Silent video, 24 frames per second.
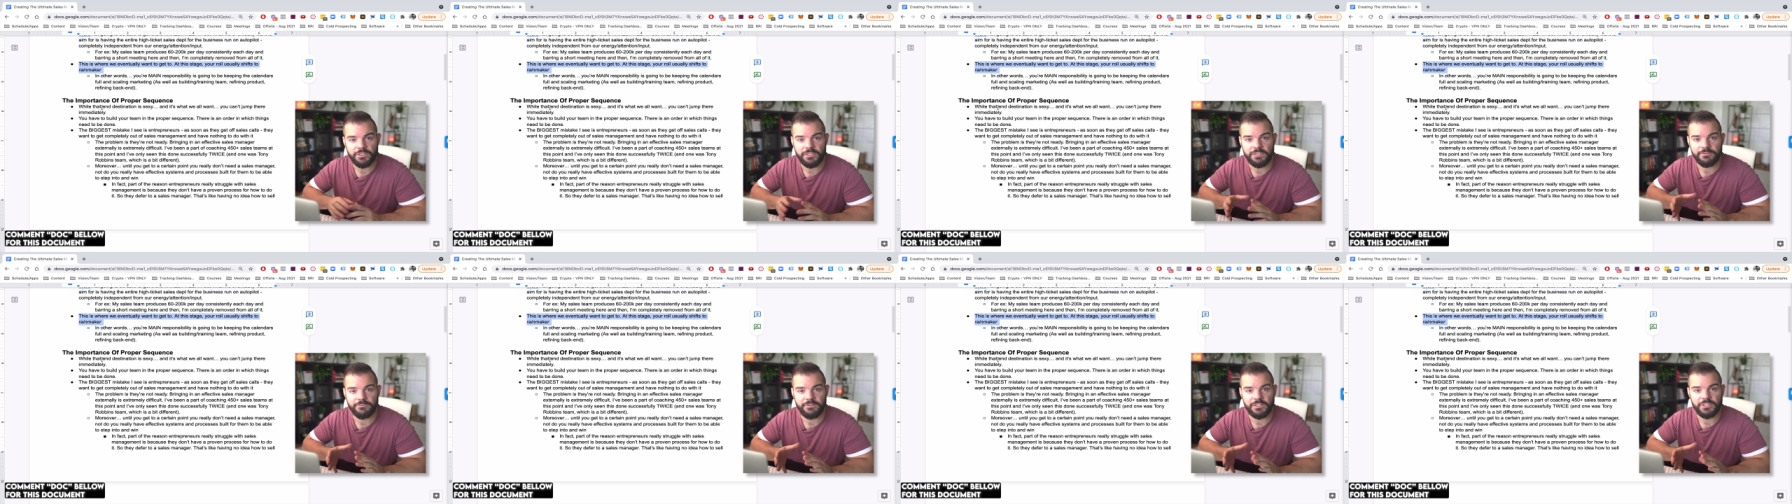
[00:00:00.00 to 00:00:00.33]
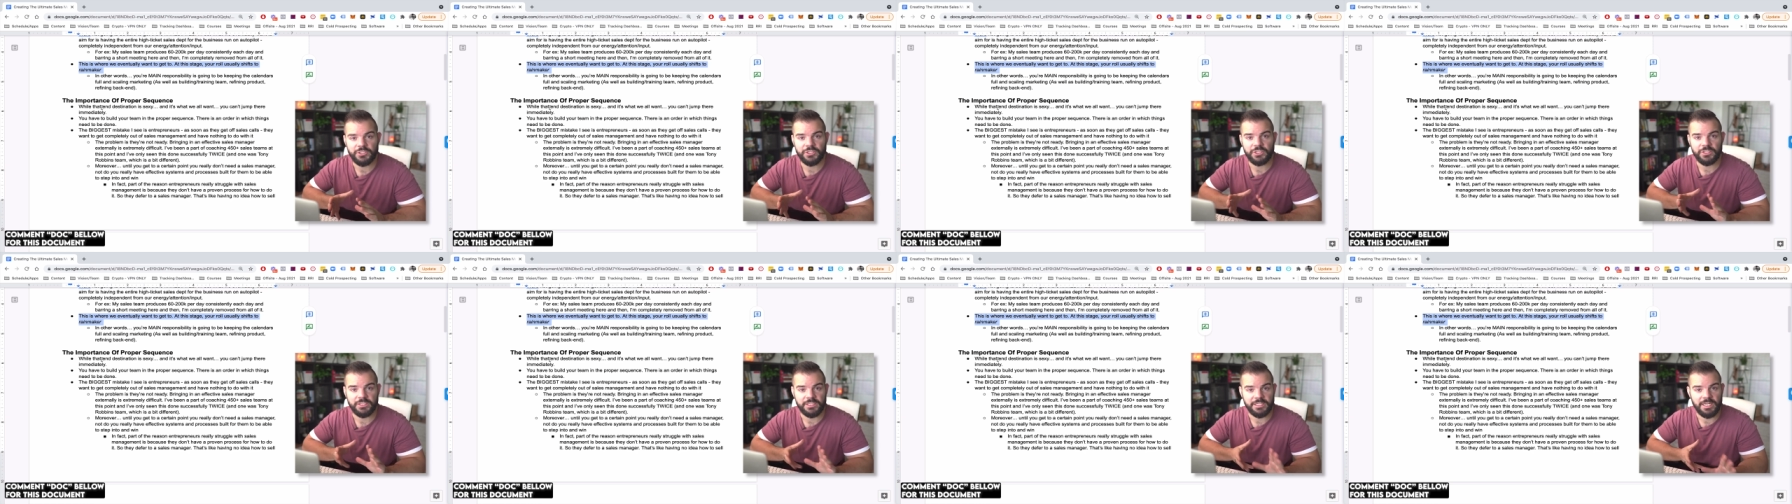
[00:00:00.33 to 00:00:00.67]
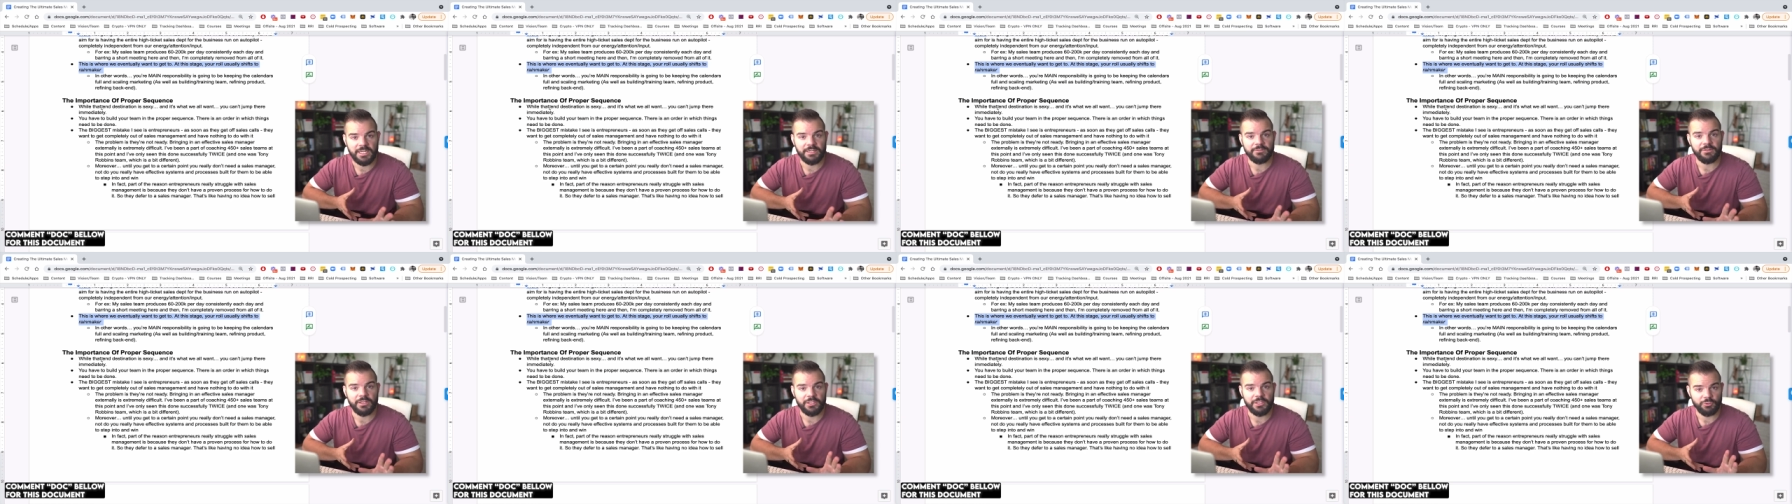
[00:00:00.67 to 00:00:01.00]
and eventually
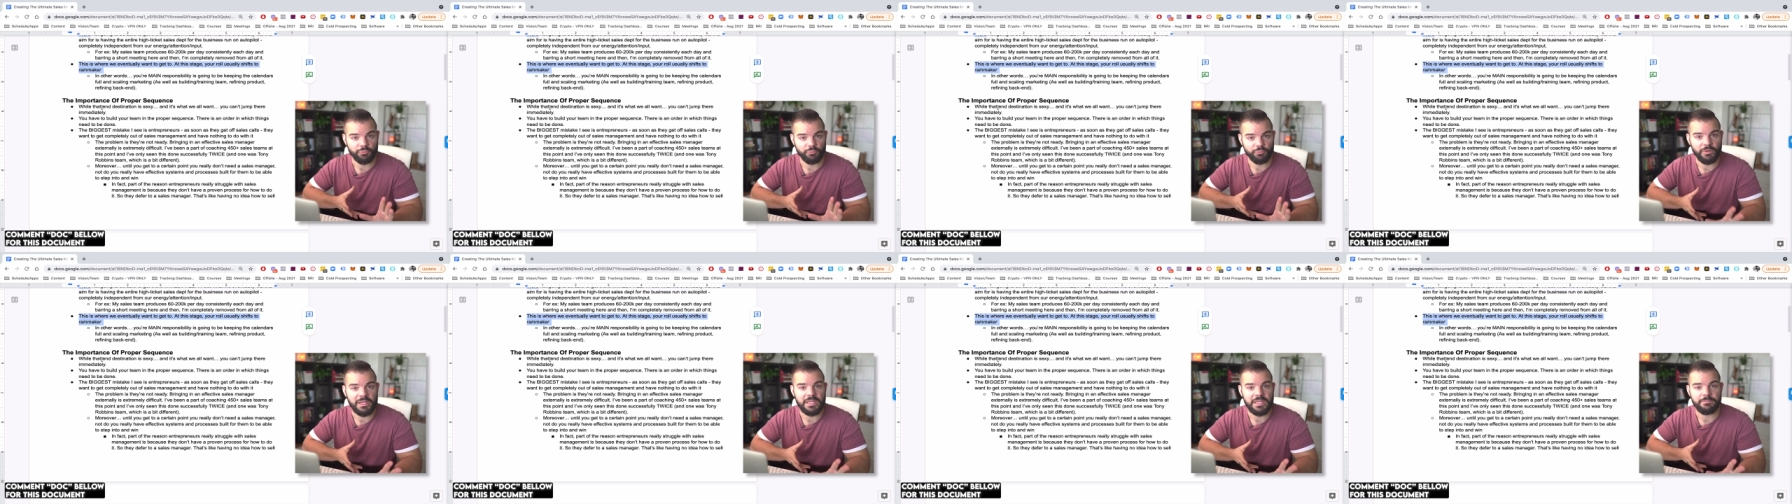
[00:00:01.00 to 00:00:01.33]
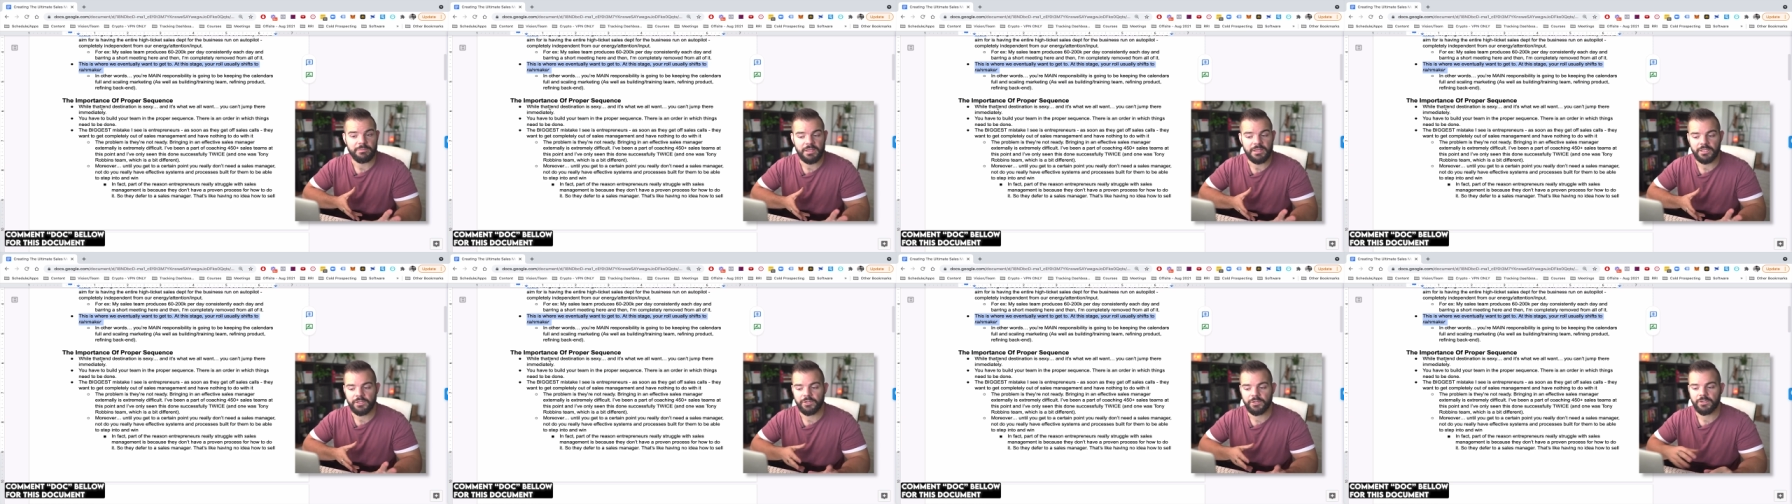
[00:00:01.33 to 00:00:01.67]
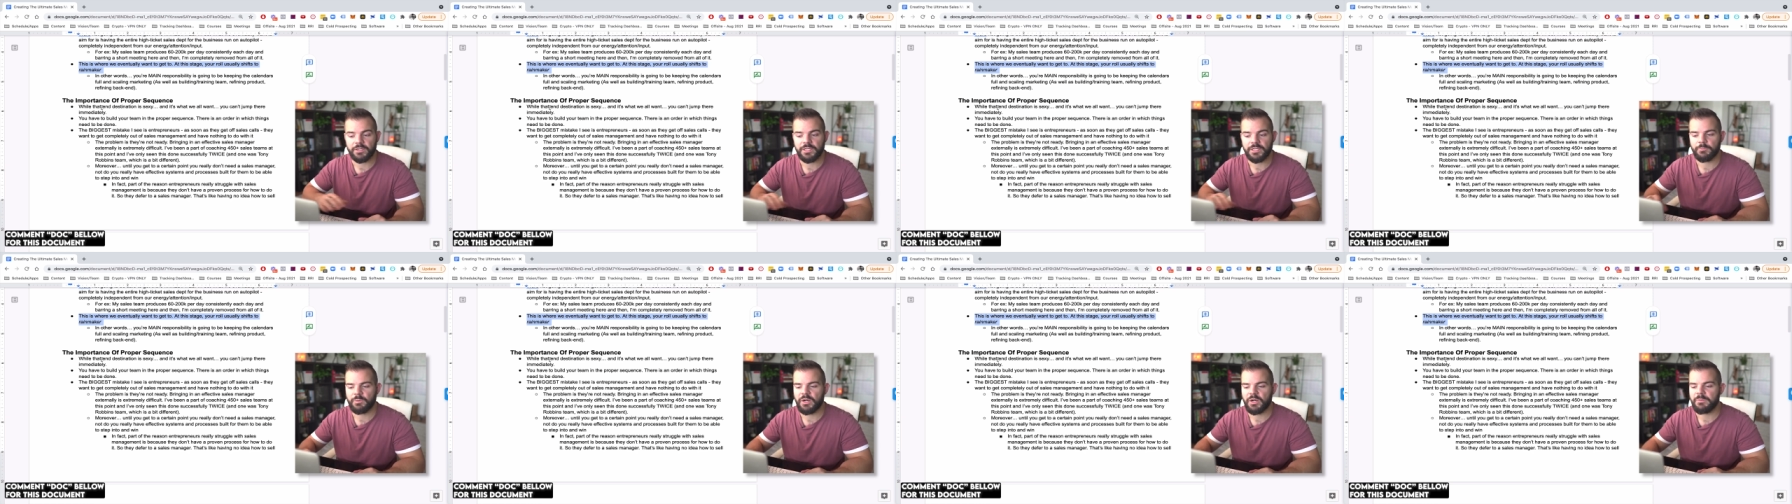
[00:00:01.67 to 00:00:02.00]
kind of like the rainmaker.
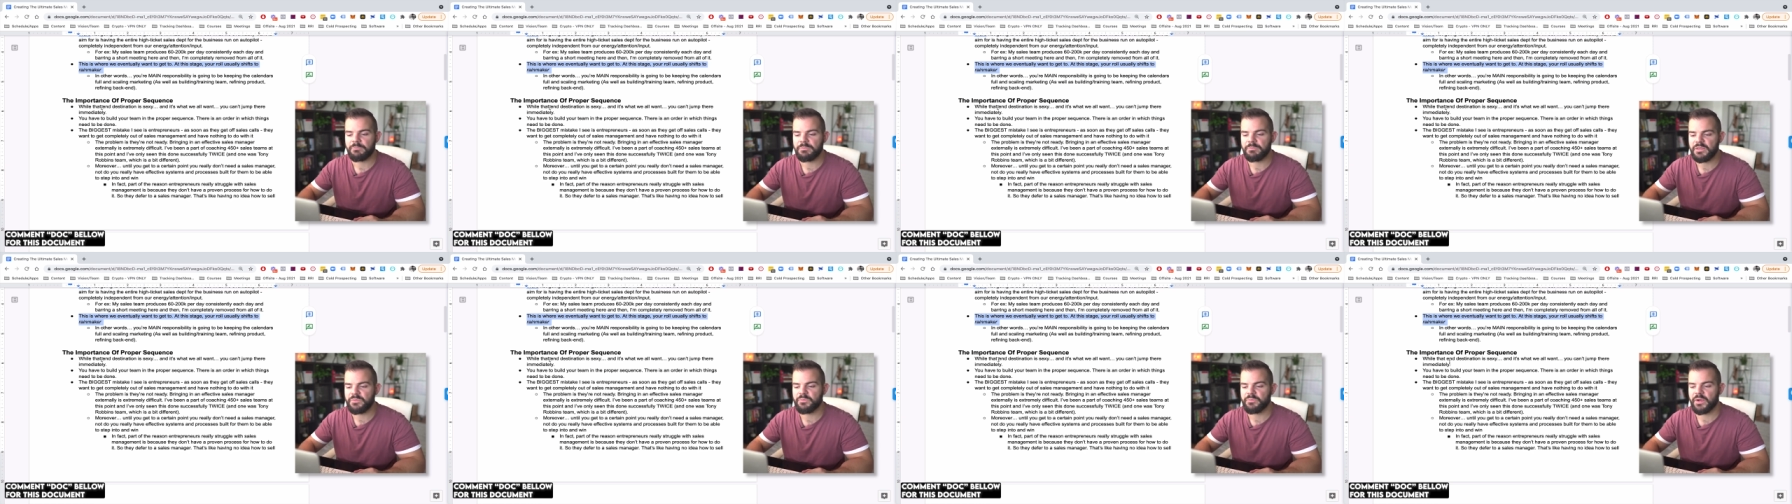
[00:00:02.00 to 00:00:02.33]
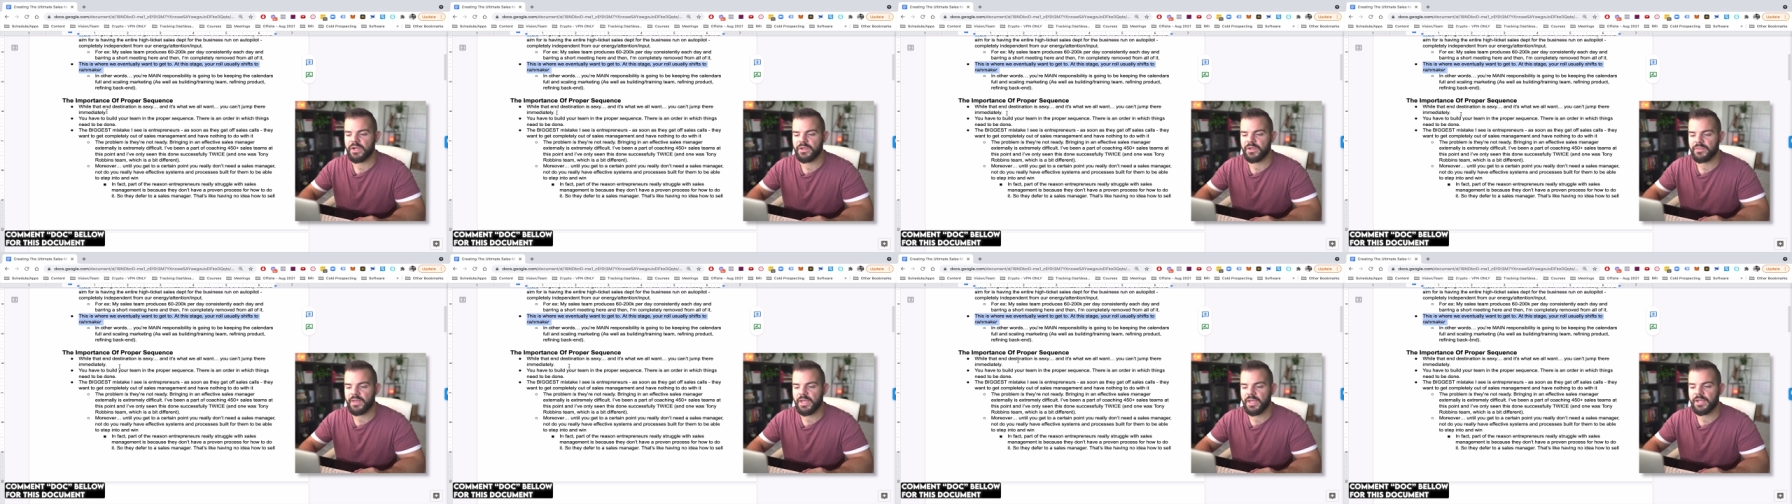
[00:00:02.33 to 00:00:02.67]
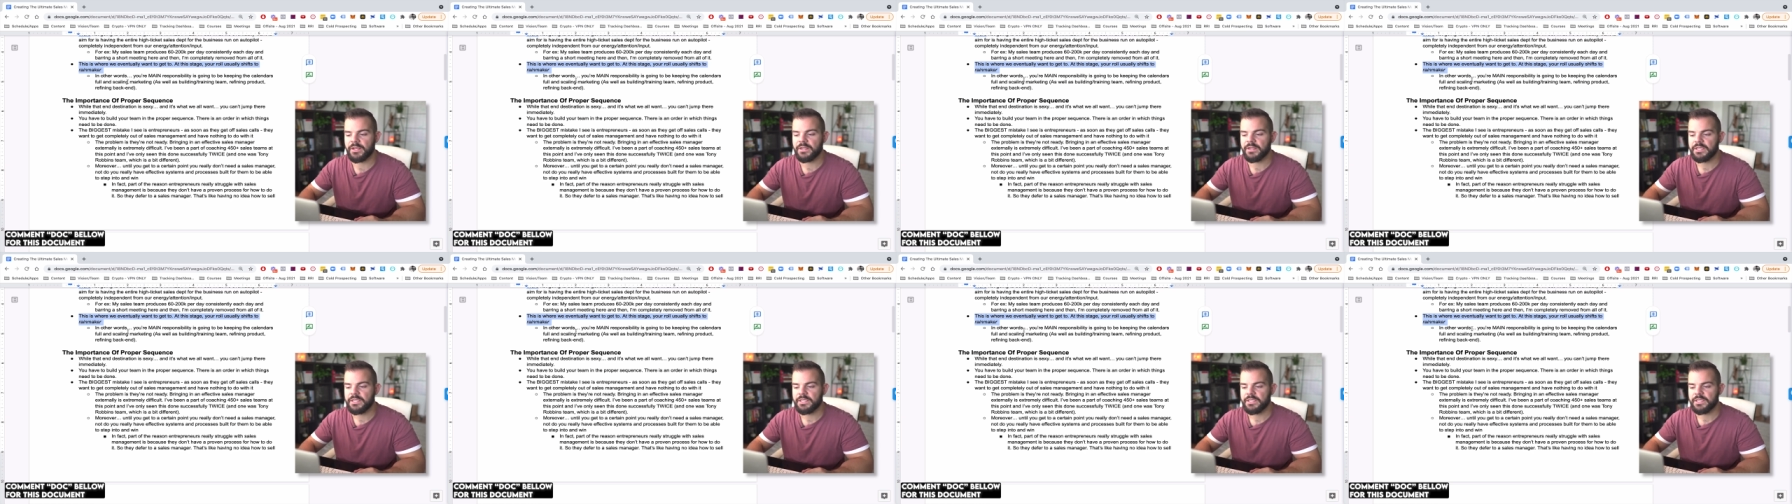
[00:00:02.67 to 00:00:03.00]
And what I mean by that